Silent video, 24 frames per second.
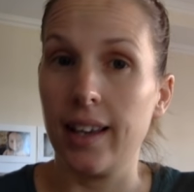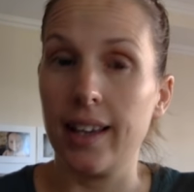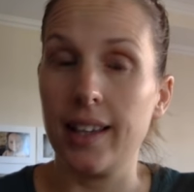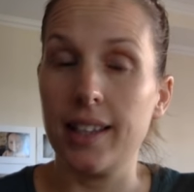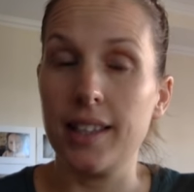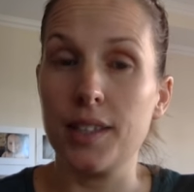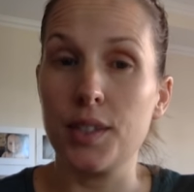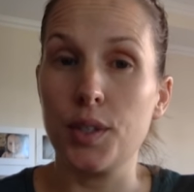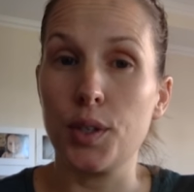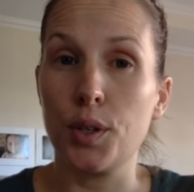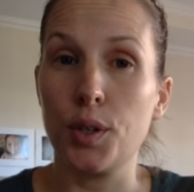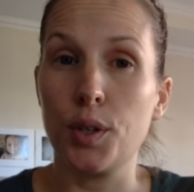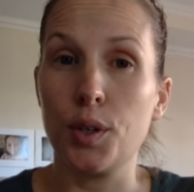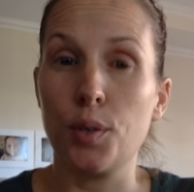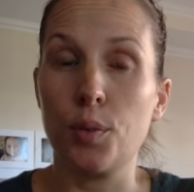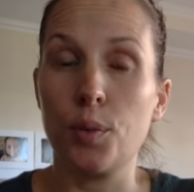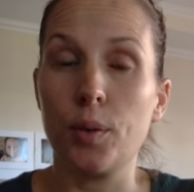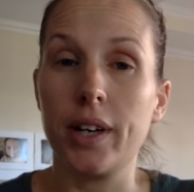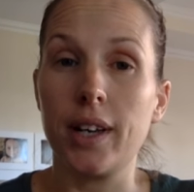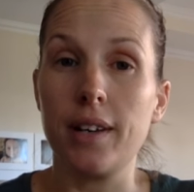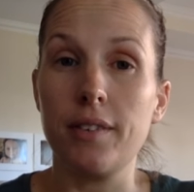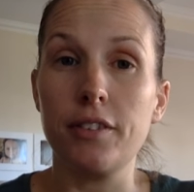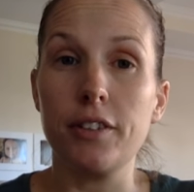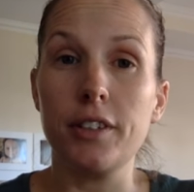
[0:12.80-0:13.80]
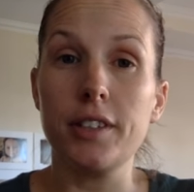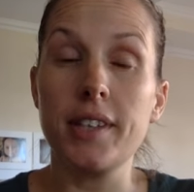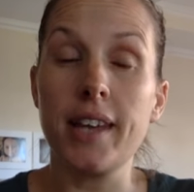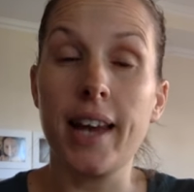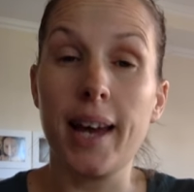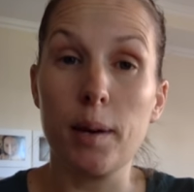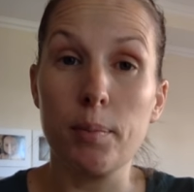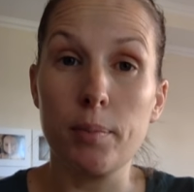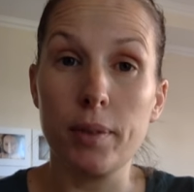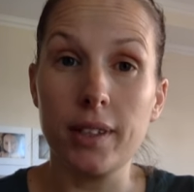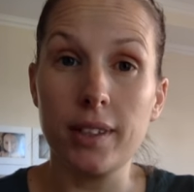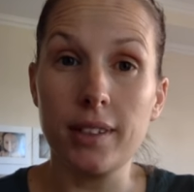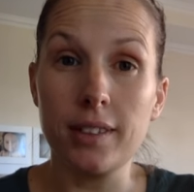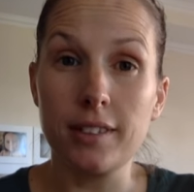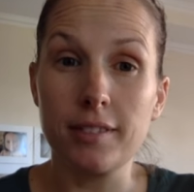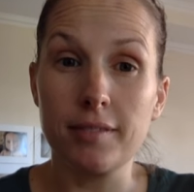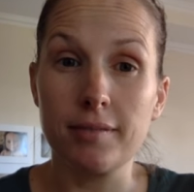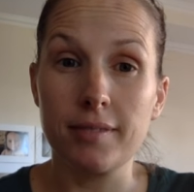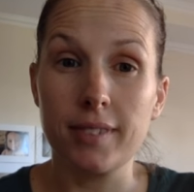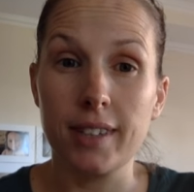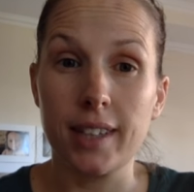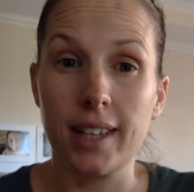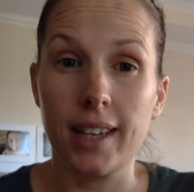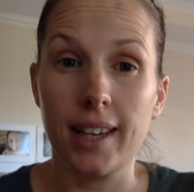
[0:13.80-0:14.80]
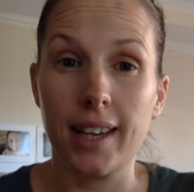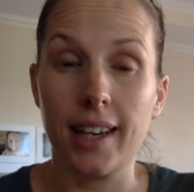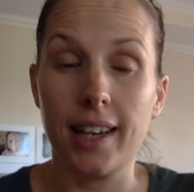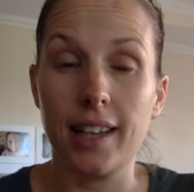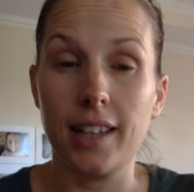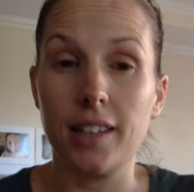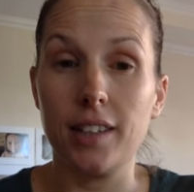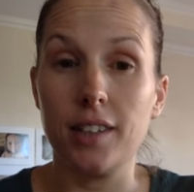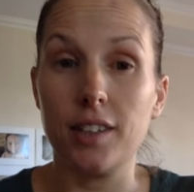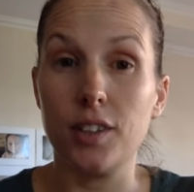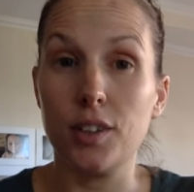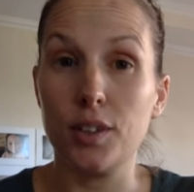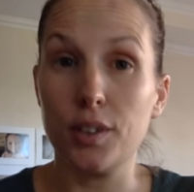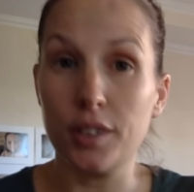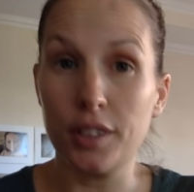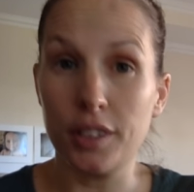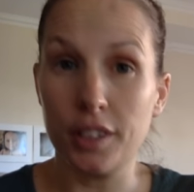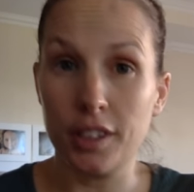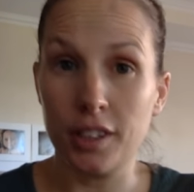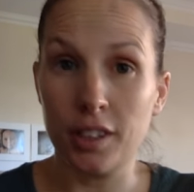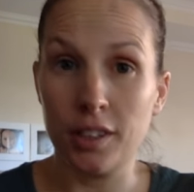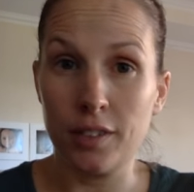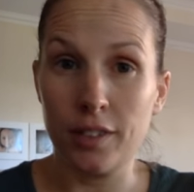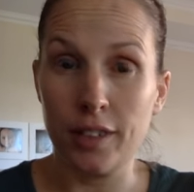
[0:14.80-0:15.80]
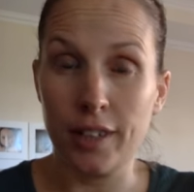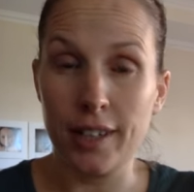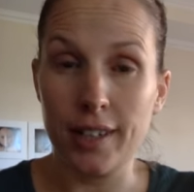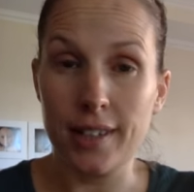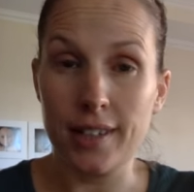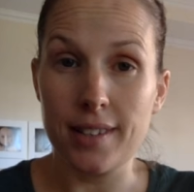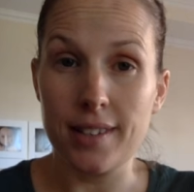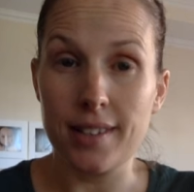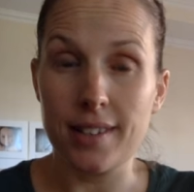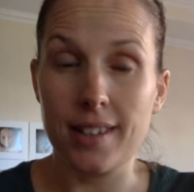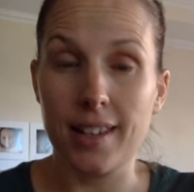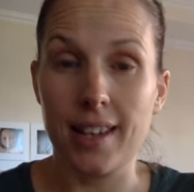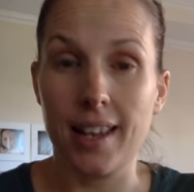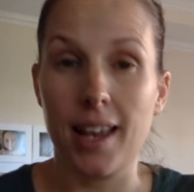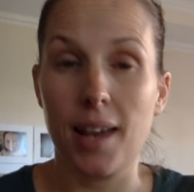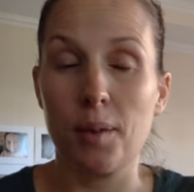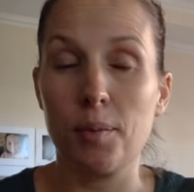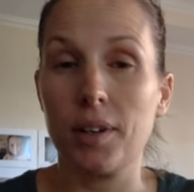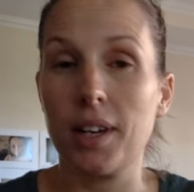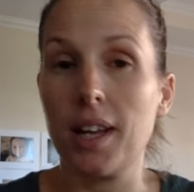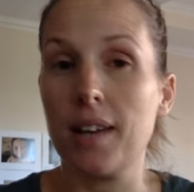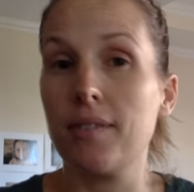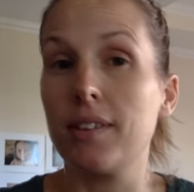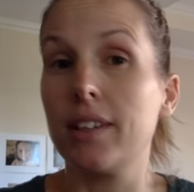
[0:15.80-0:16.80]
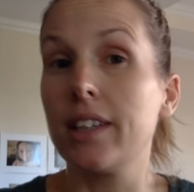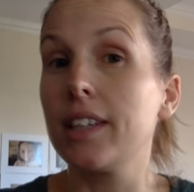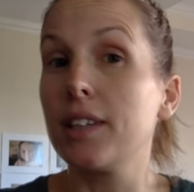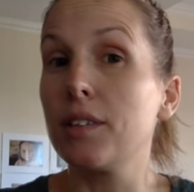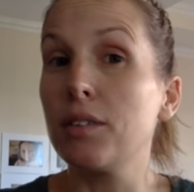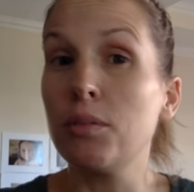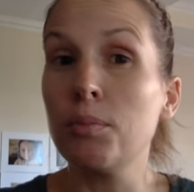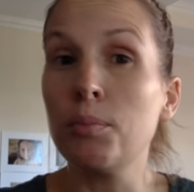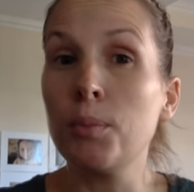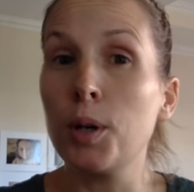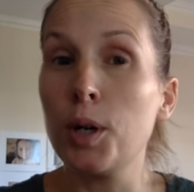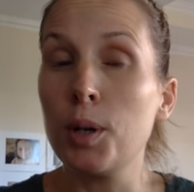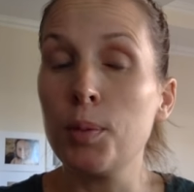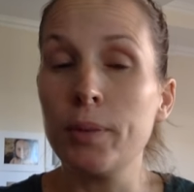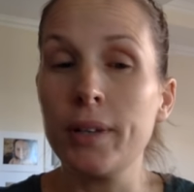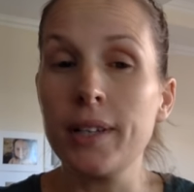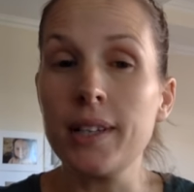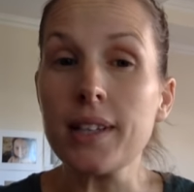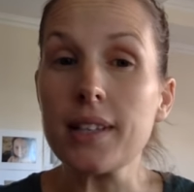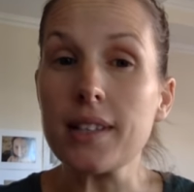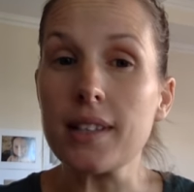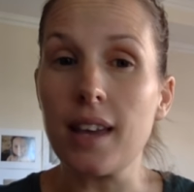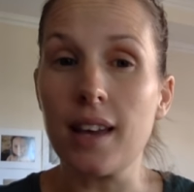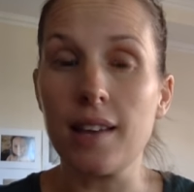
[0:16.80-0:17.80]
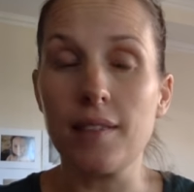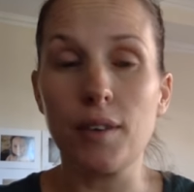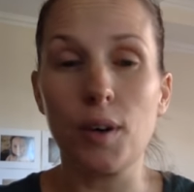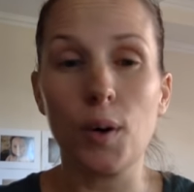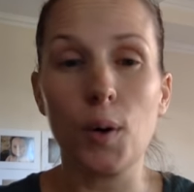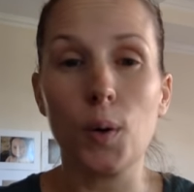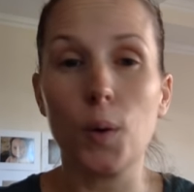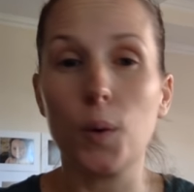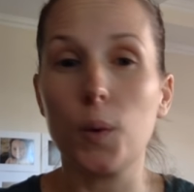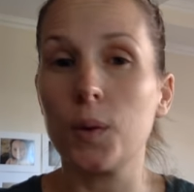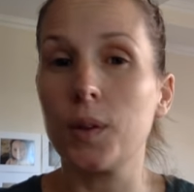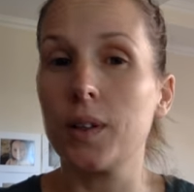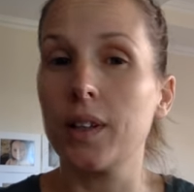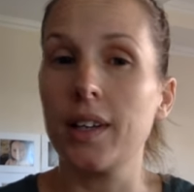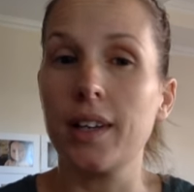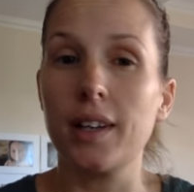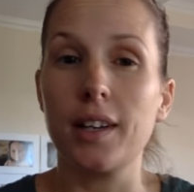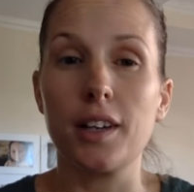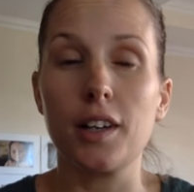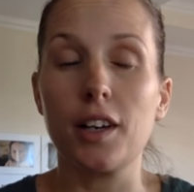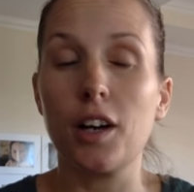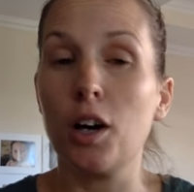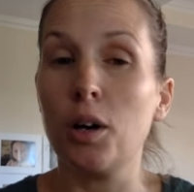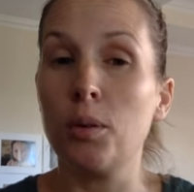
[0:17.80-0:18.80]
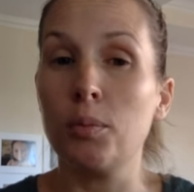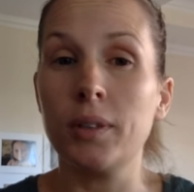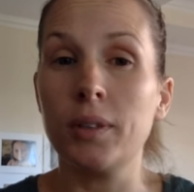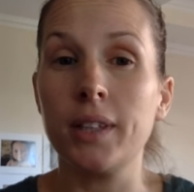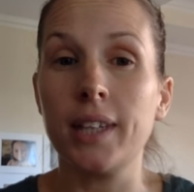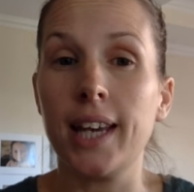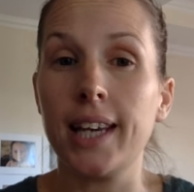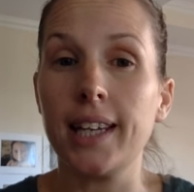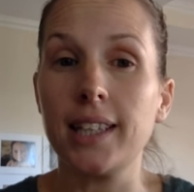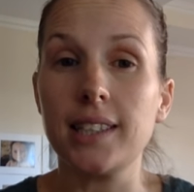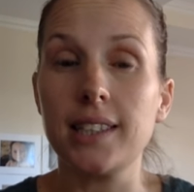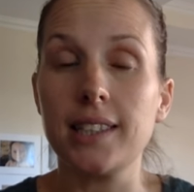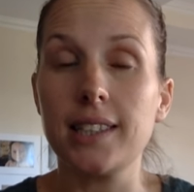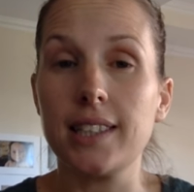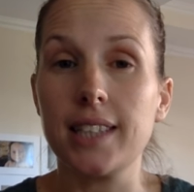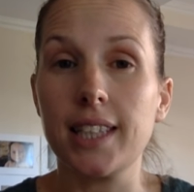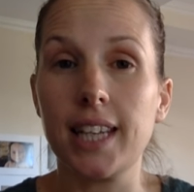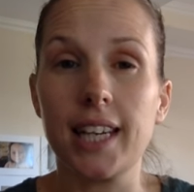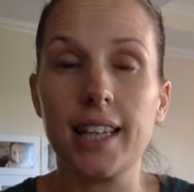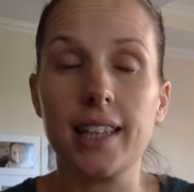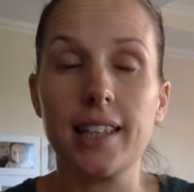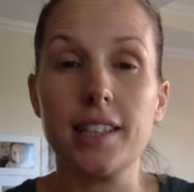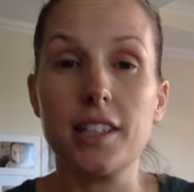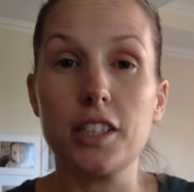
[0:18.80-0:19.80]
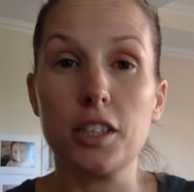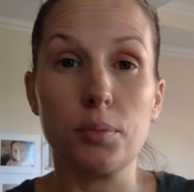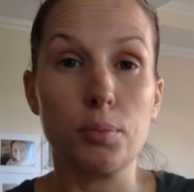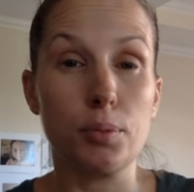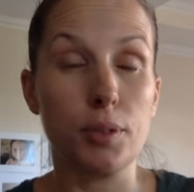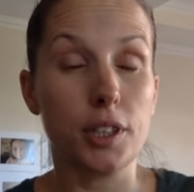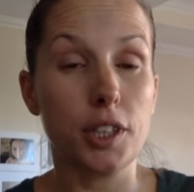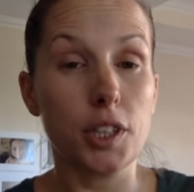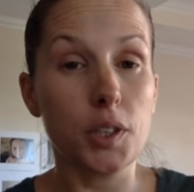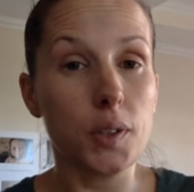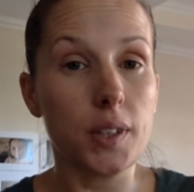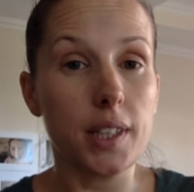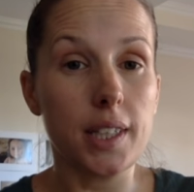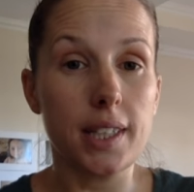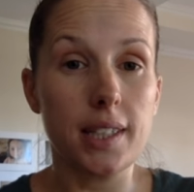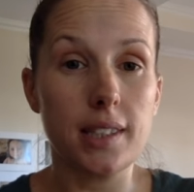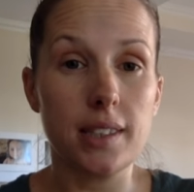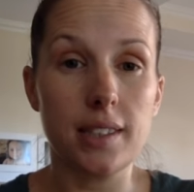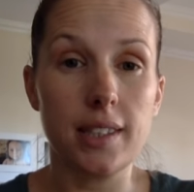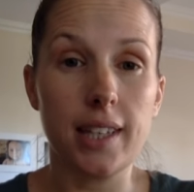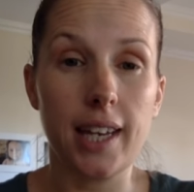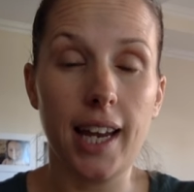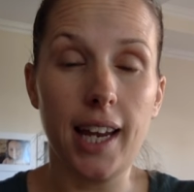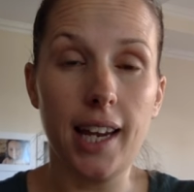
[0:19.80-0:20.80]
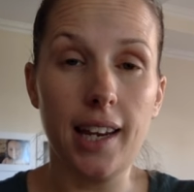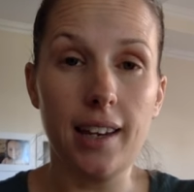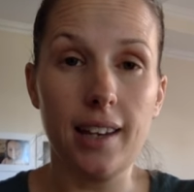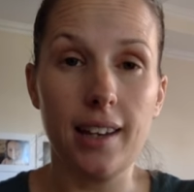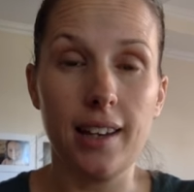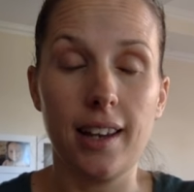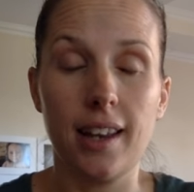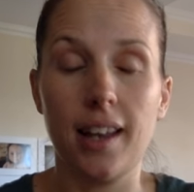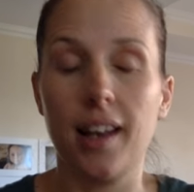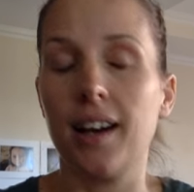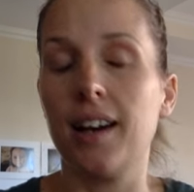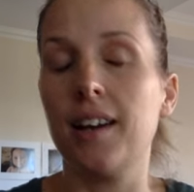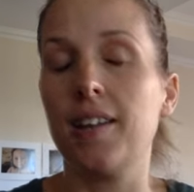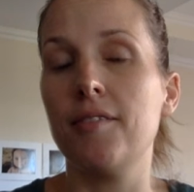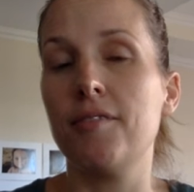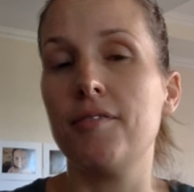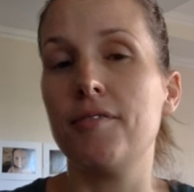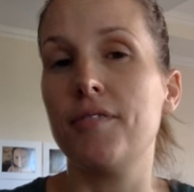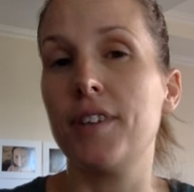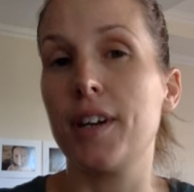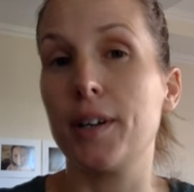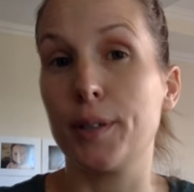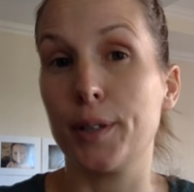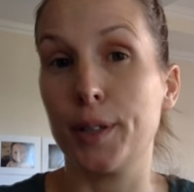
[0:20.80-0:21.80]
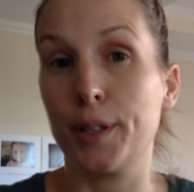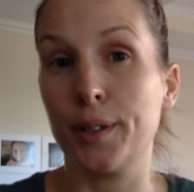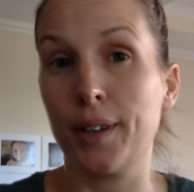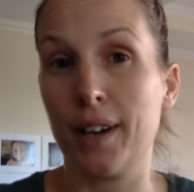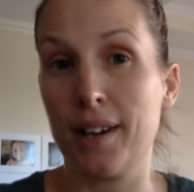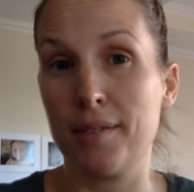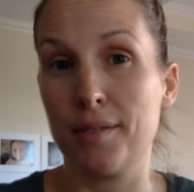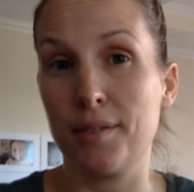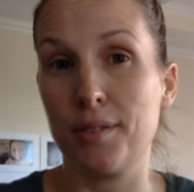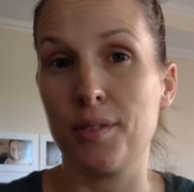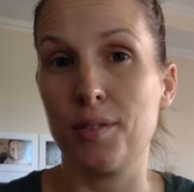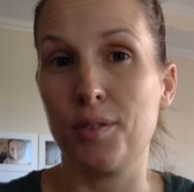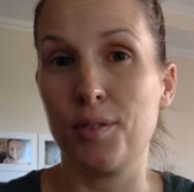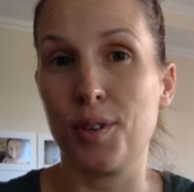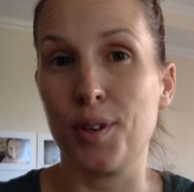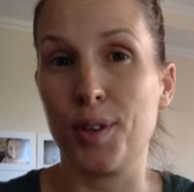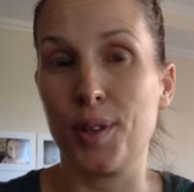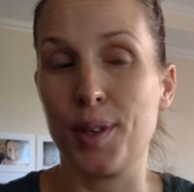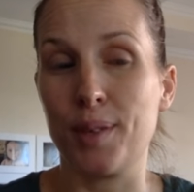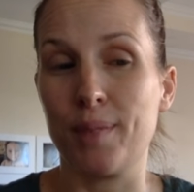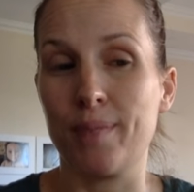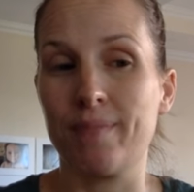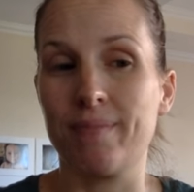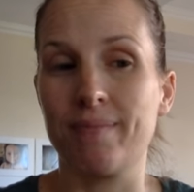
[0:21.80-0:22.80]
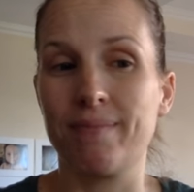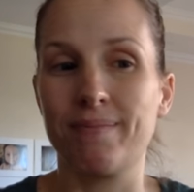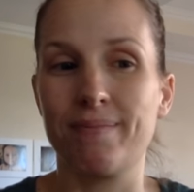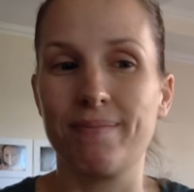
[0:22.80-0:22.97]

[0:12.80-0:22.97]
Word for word: And so, whatever has happened in your universe, whatever little moments have all culminated together to bring you here today, I'm very grateful for them.